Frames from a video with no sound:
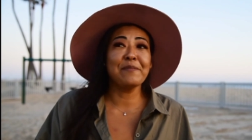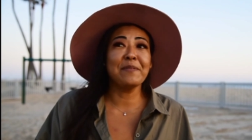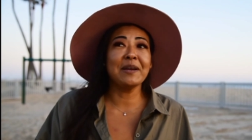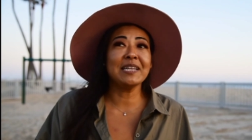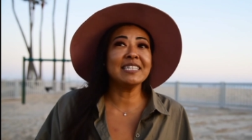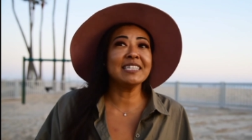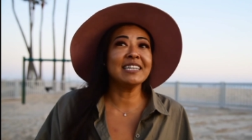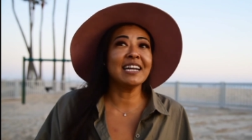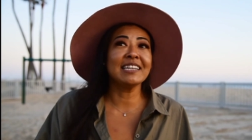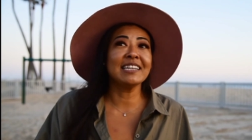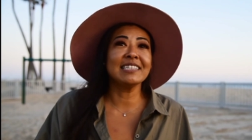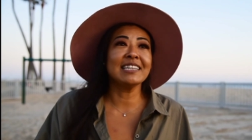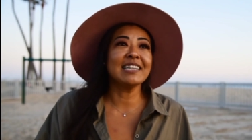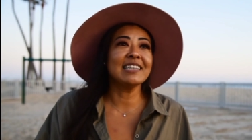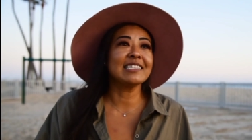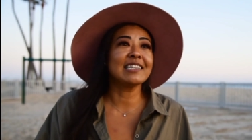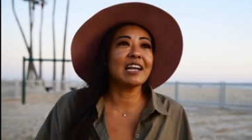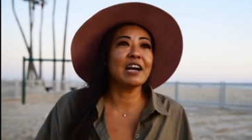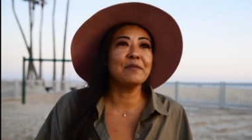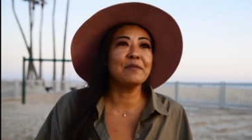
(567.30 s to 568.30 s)
The best thing I can say
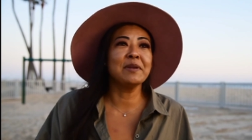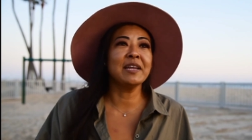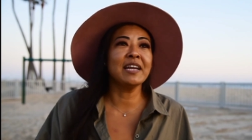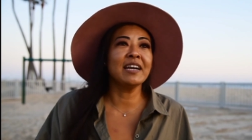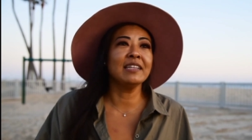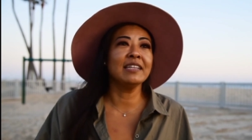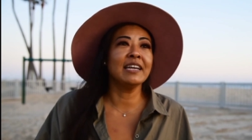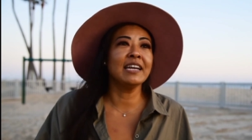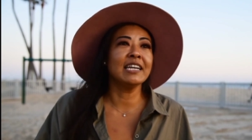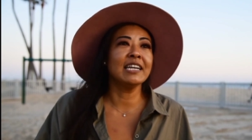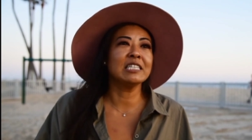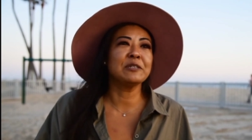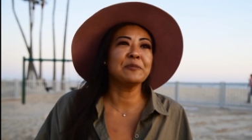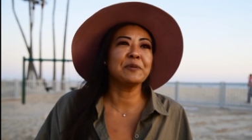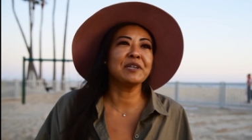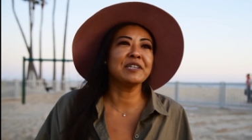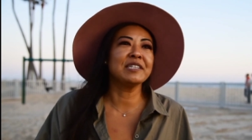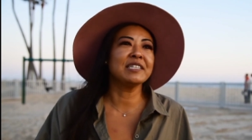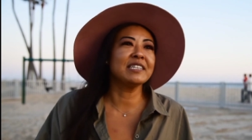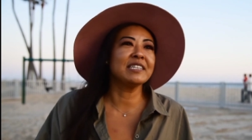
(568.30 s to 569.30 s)
is come to LA,
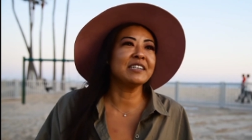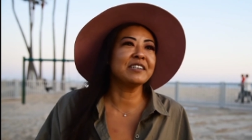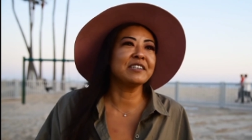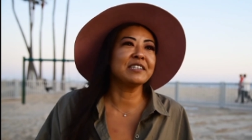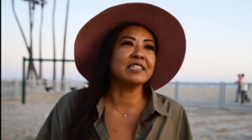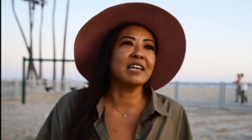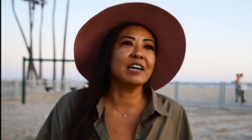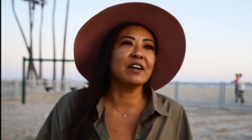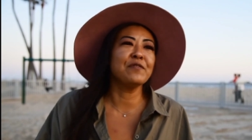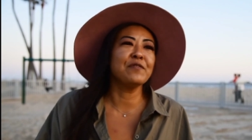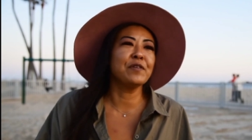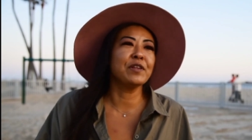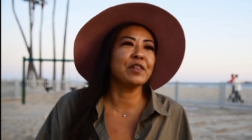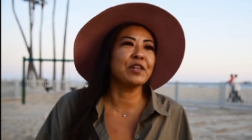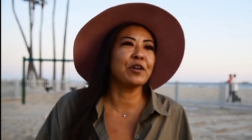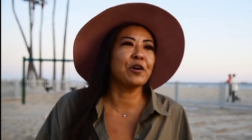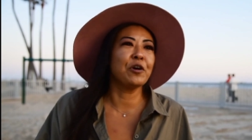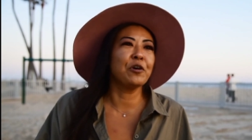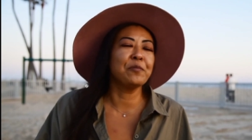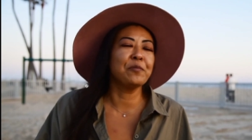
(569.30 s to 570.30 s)
experience it yourself with
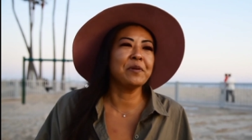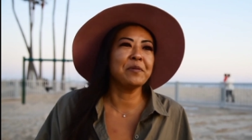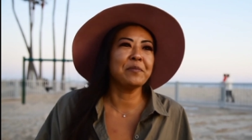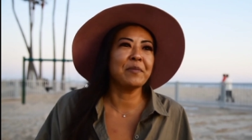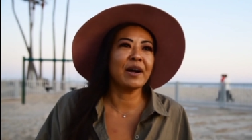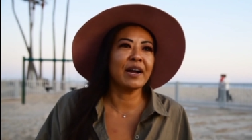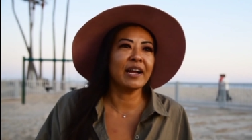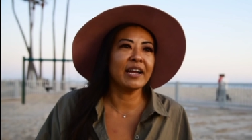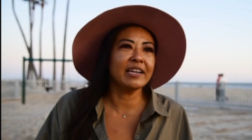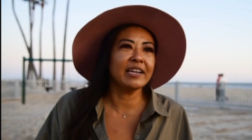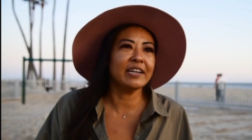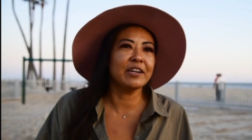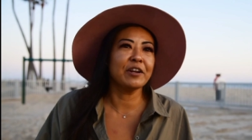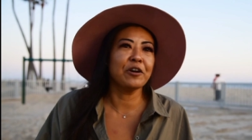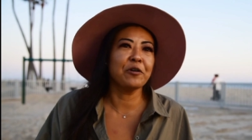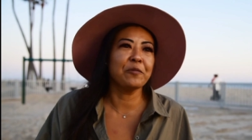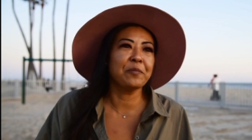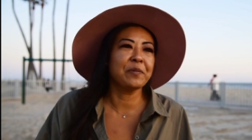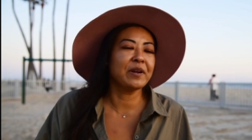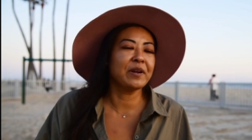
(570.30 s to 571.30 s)
an open mind and
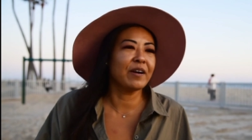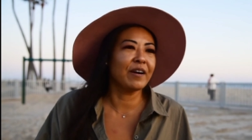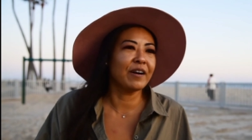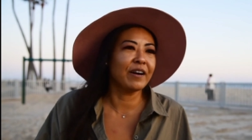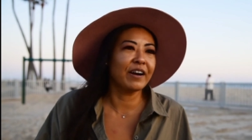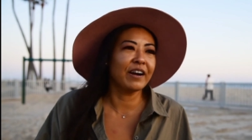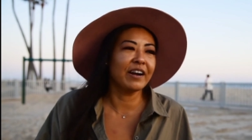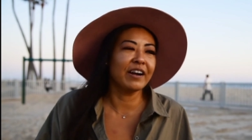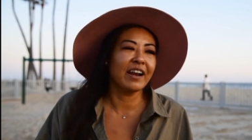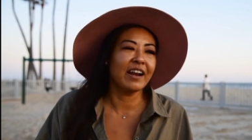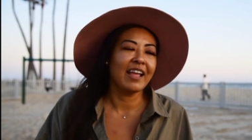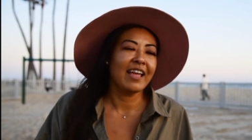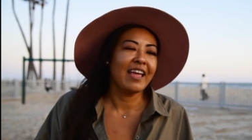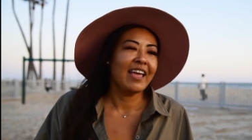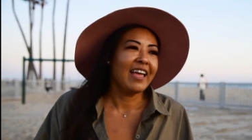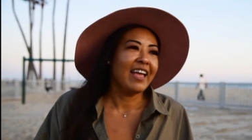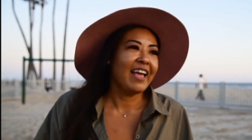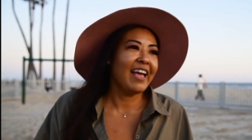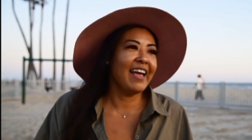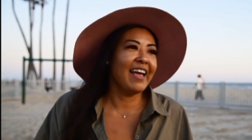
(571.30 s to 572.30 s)
open heart,
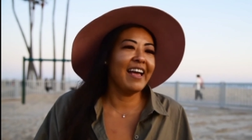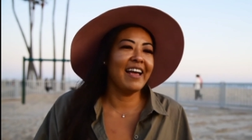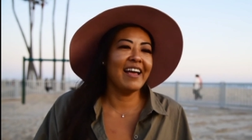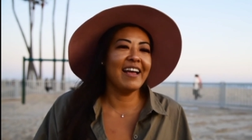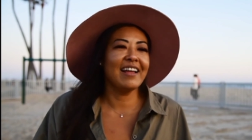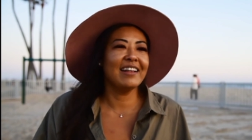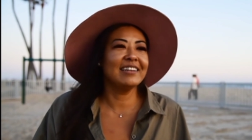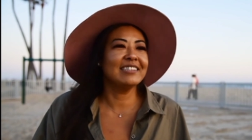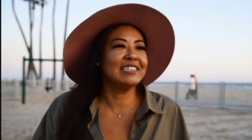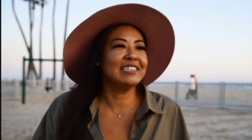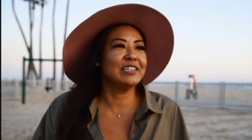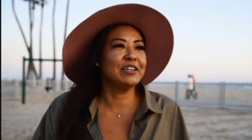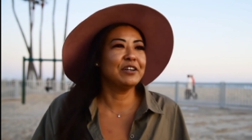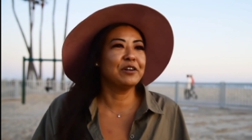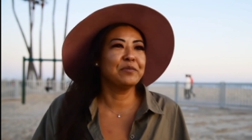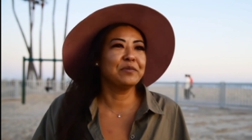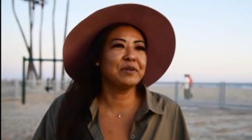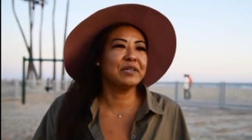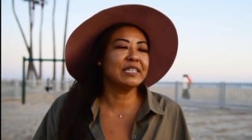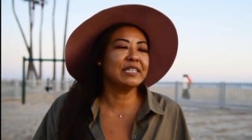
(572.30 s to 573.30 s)
and
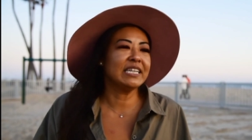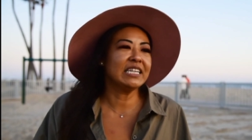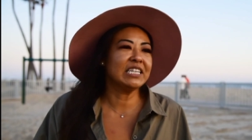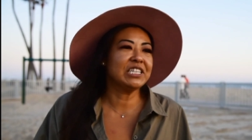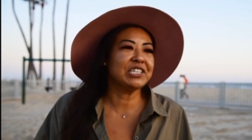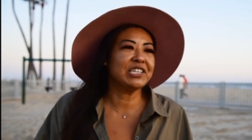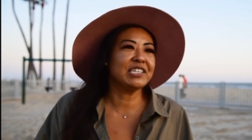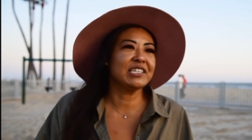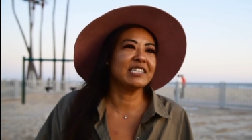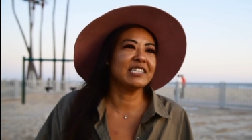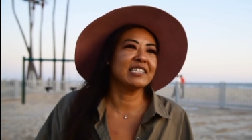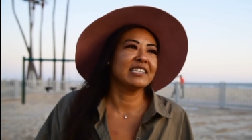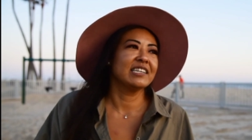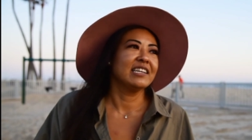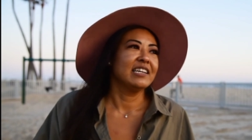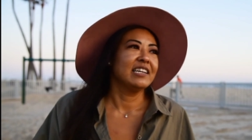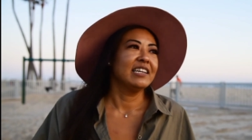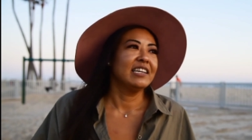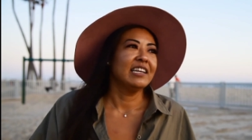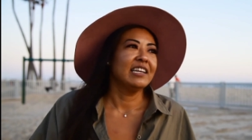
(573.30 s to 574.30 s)
really just
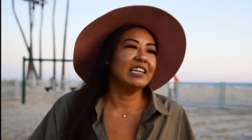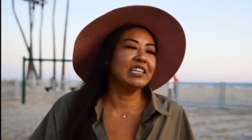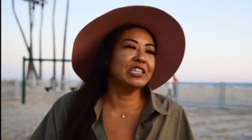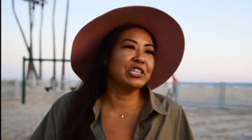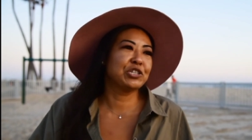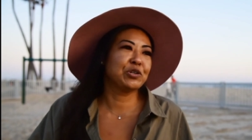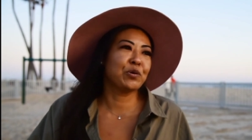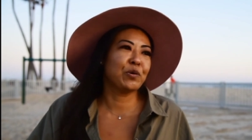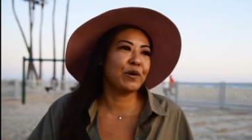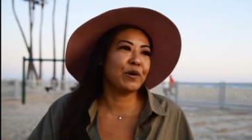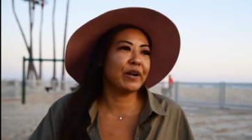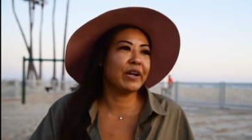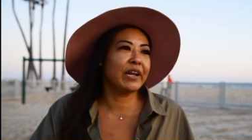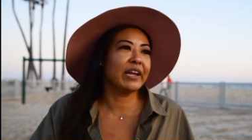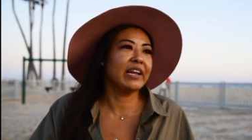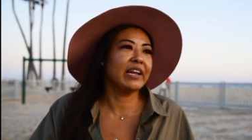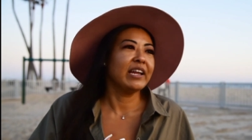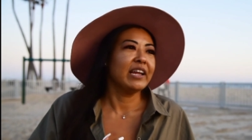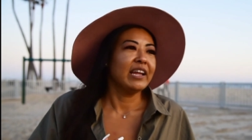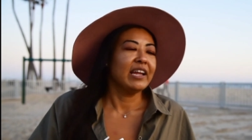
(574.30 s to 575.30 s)

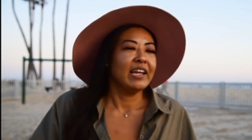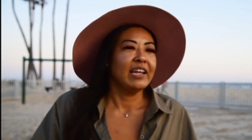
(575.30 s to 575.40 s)
enjoy